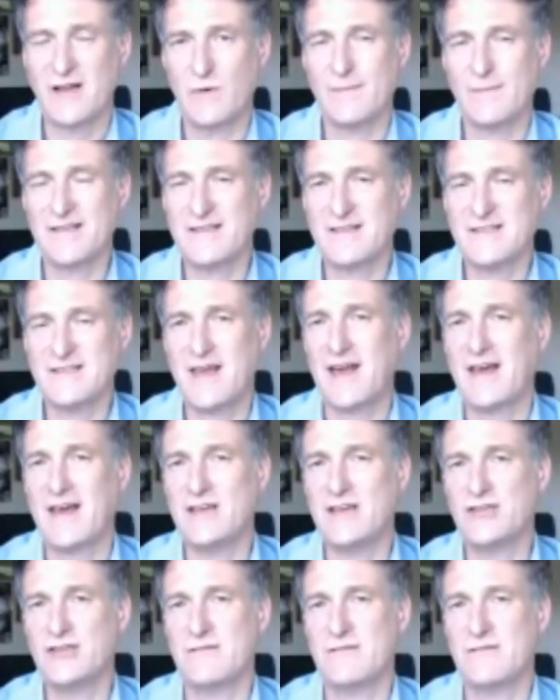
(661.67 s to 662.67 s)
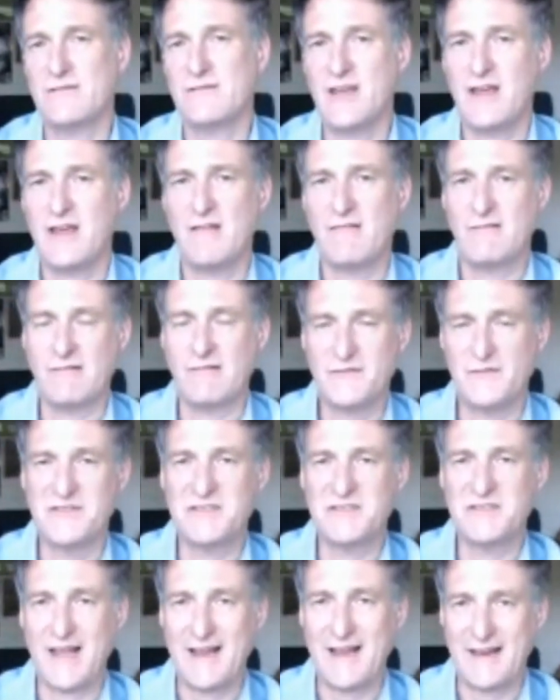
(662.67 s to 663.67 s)
we're coming to the age of the era
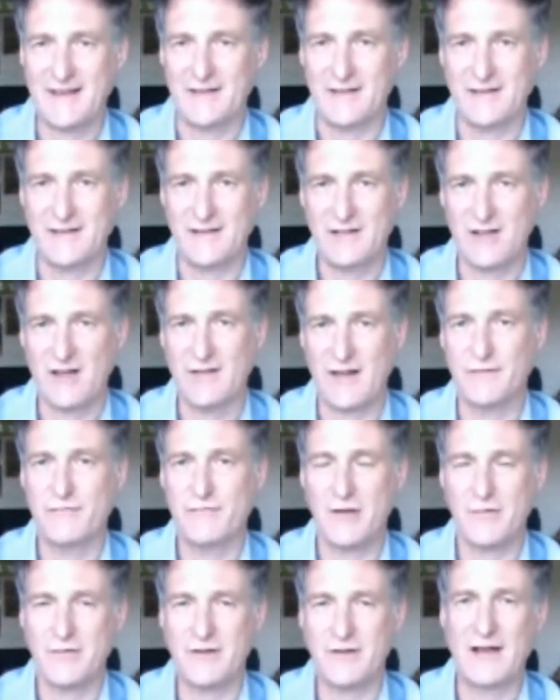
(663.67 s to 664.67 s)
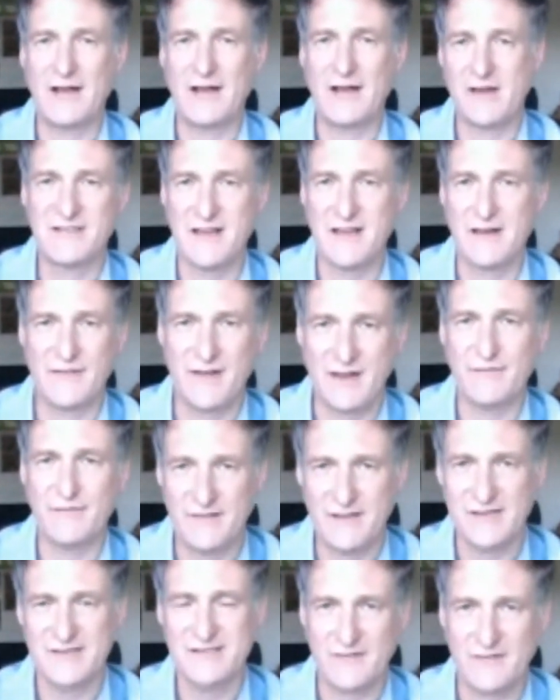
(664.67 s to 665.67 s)
of selling, like throw enough stuff out
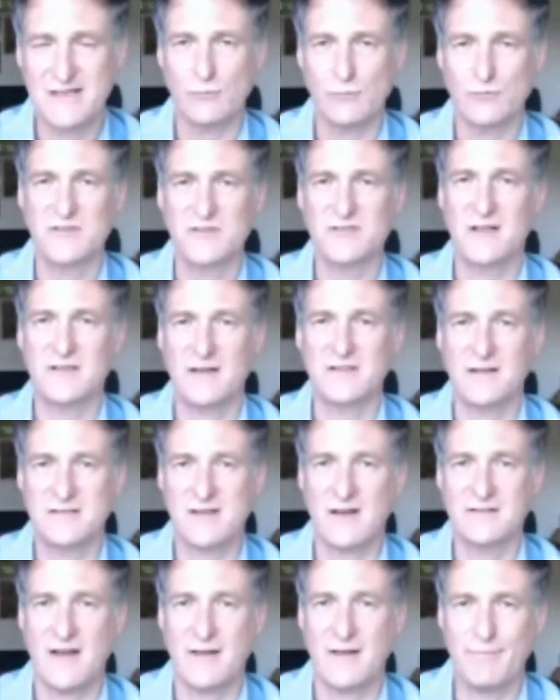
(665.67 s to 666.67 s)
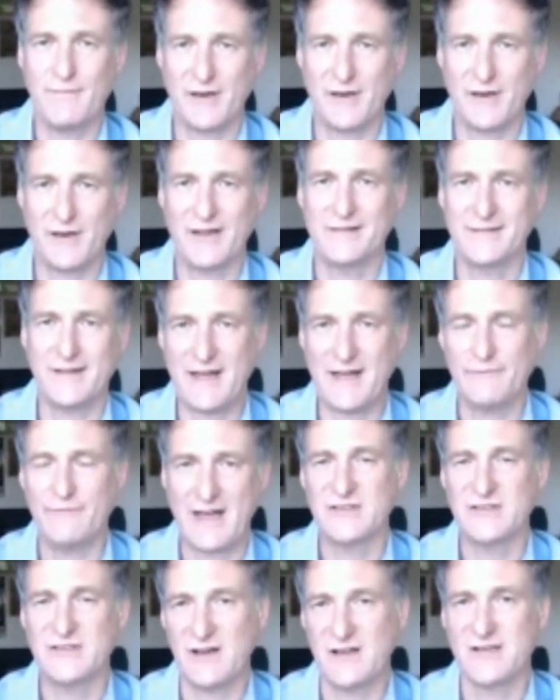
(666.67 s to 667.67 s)
there, some will stick type blatant
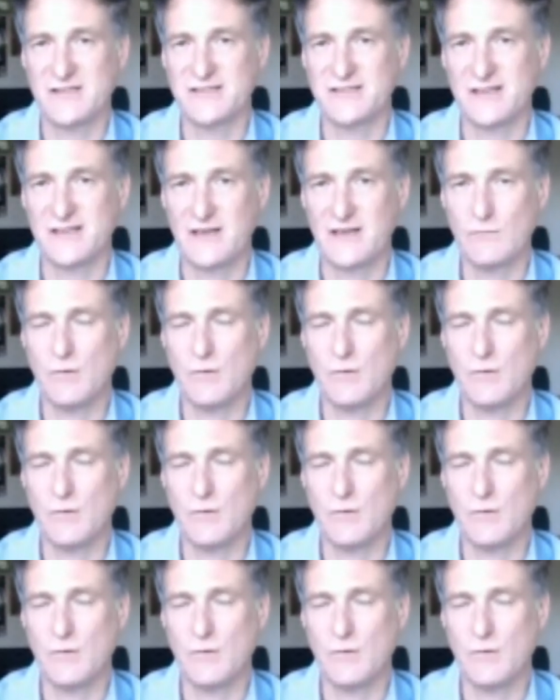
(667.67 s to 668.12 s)
advertising.